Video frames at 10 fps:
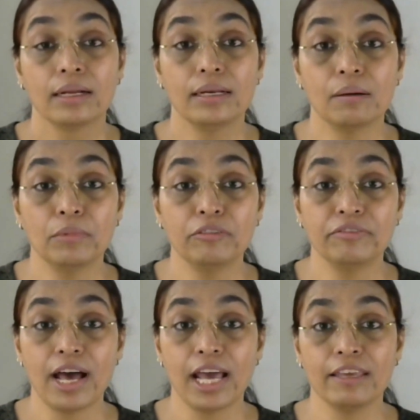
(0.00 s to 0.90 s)
Number
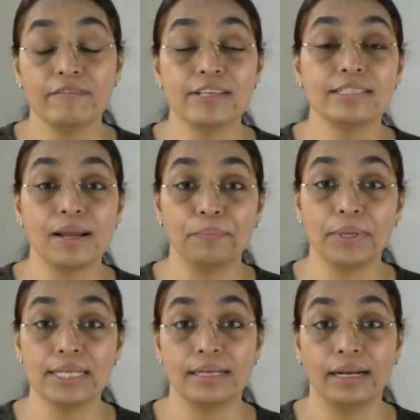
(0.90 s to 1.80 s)
5 is
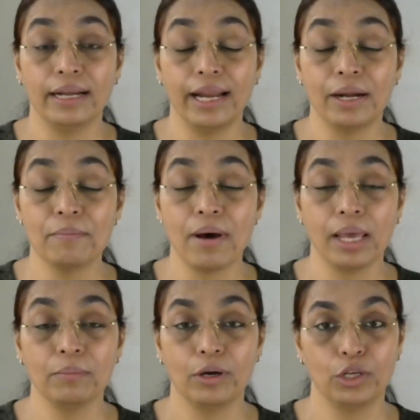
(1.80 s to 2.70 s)
represented
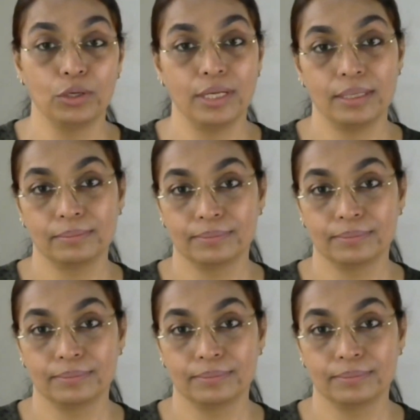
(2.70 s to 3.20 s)
by Mercury.